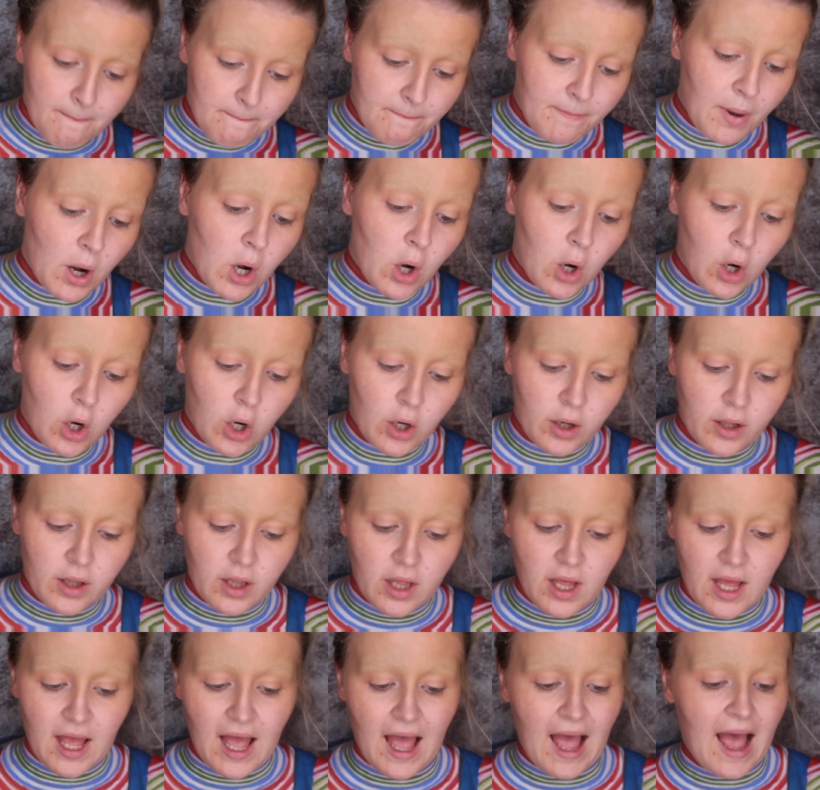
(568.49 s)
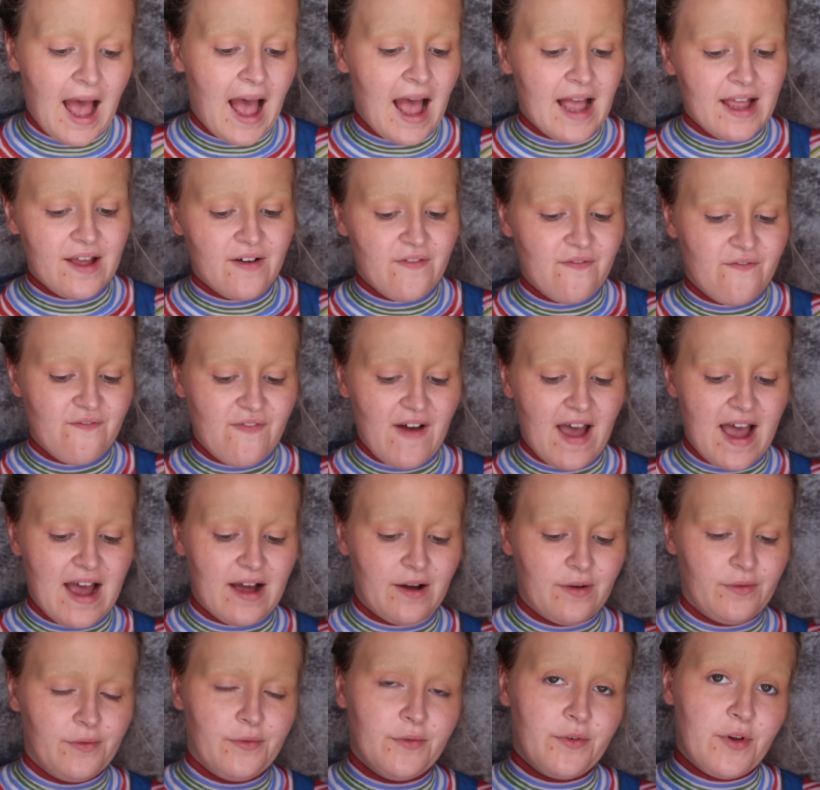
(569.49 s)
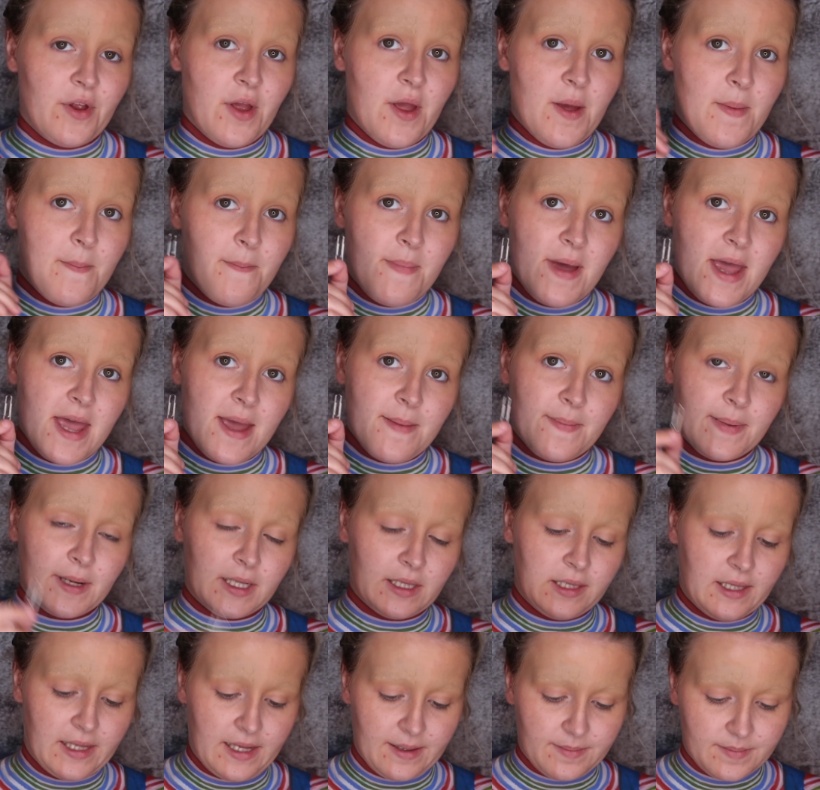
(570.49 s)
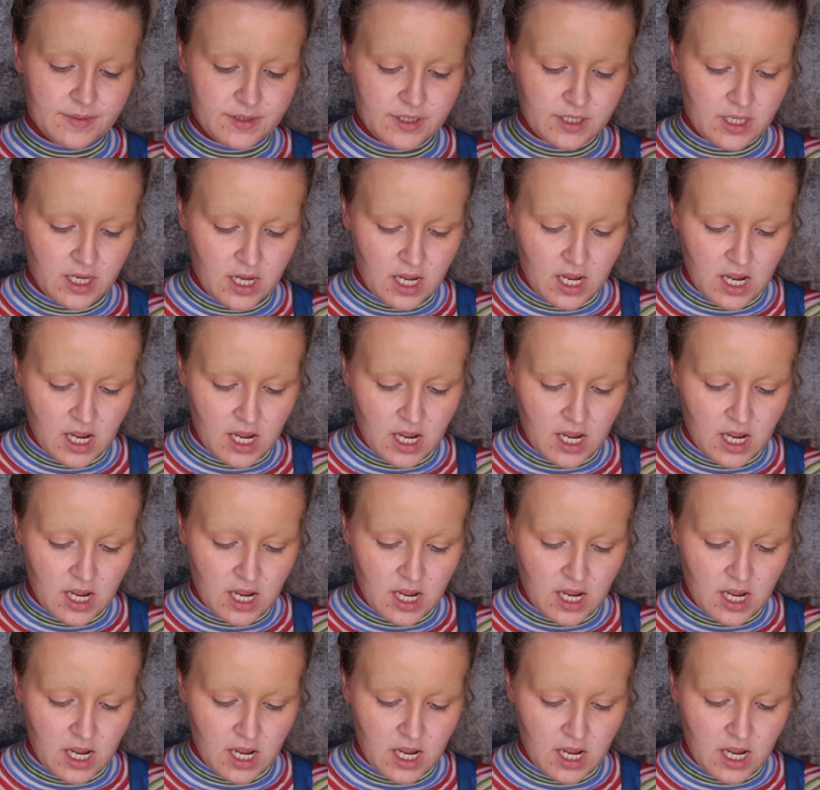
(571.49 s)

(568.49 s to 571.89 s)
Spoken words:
But I have found paper clips.